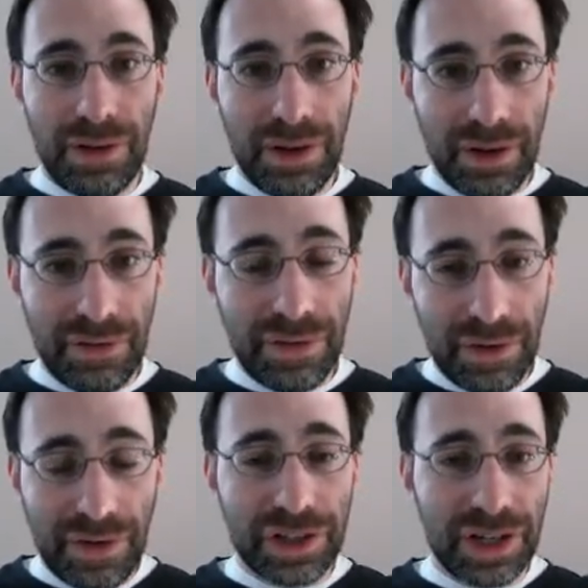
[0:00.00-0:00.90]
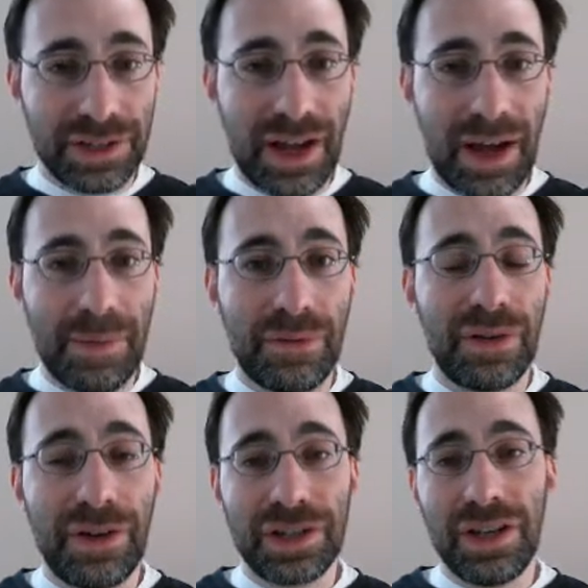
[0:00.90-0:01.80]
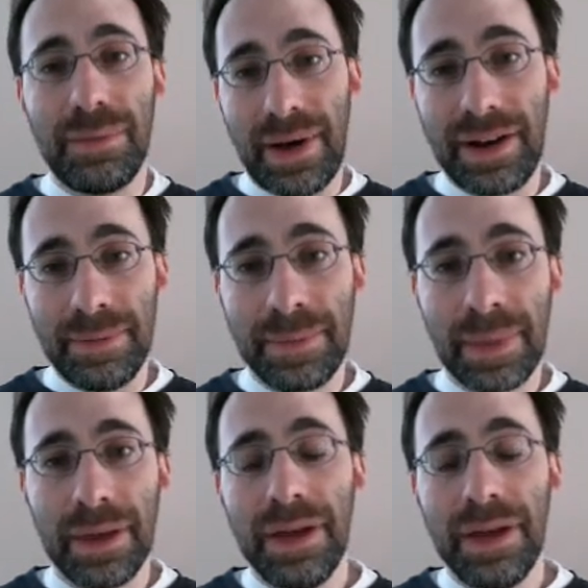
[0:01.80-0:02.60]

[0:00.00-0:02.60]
a function on top over a function on bottom